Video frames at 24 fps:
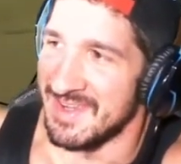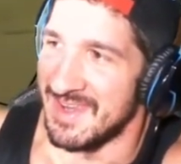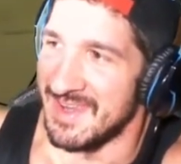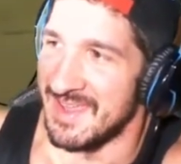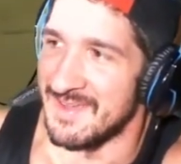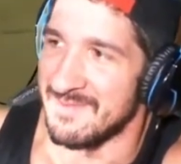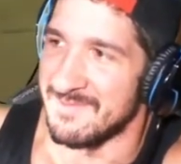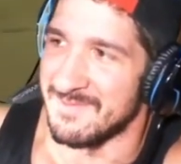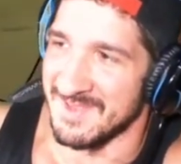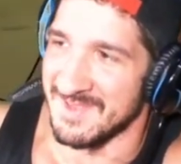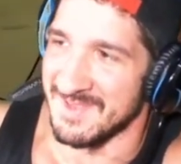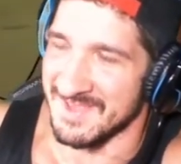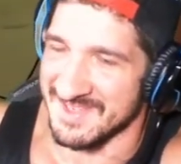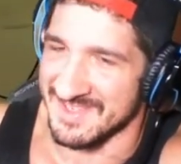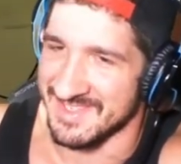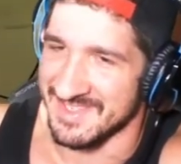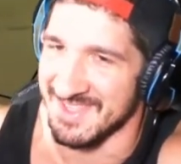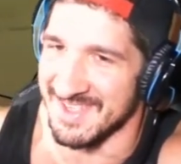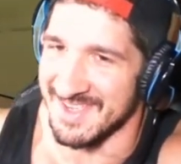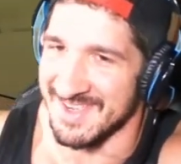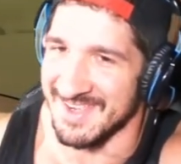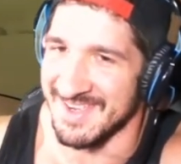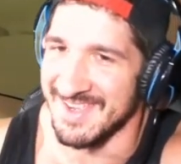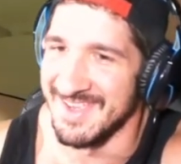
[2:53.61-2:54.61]
Netflix
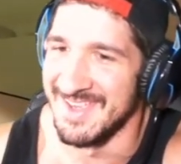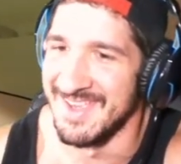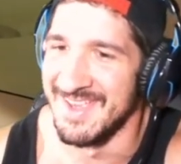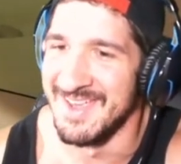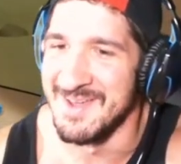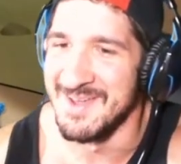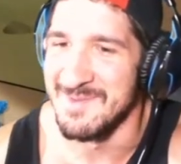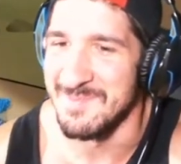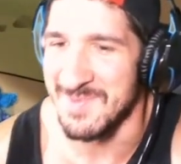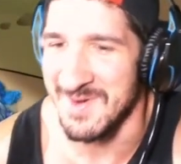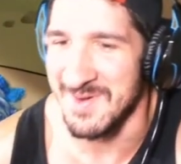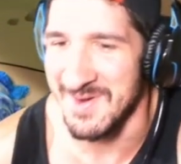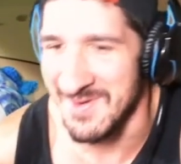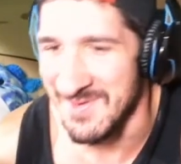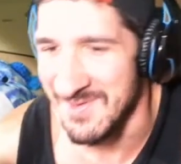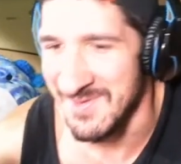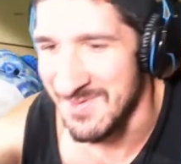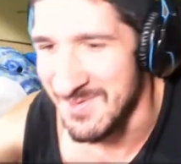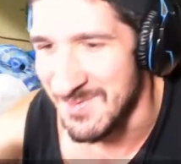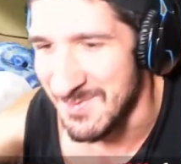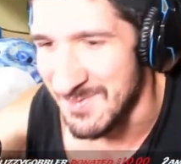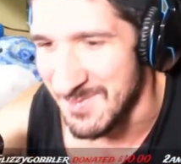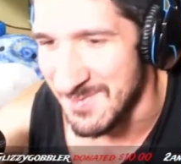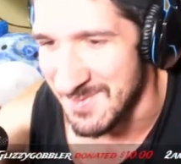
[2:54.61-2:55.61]
thing.
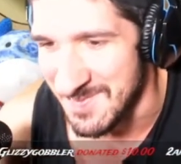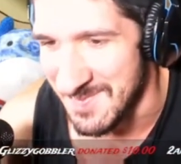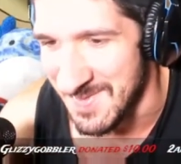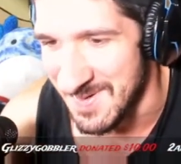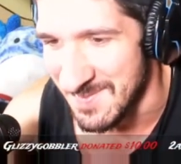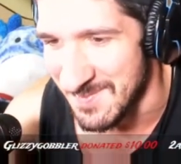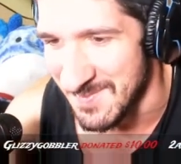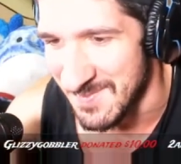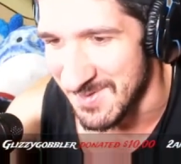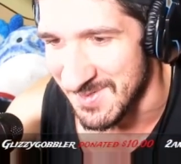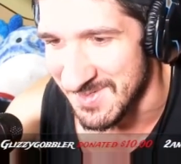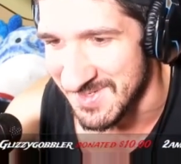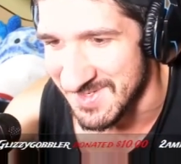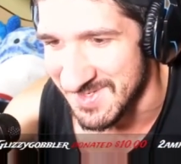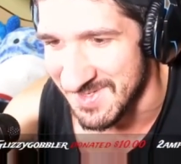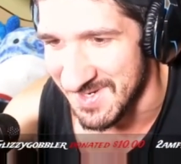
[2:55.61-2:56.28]
Bro, who remembers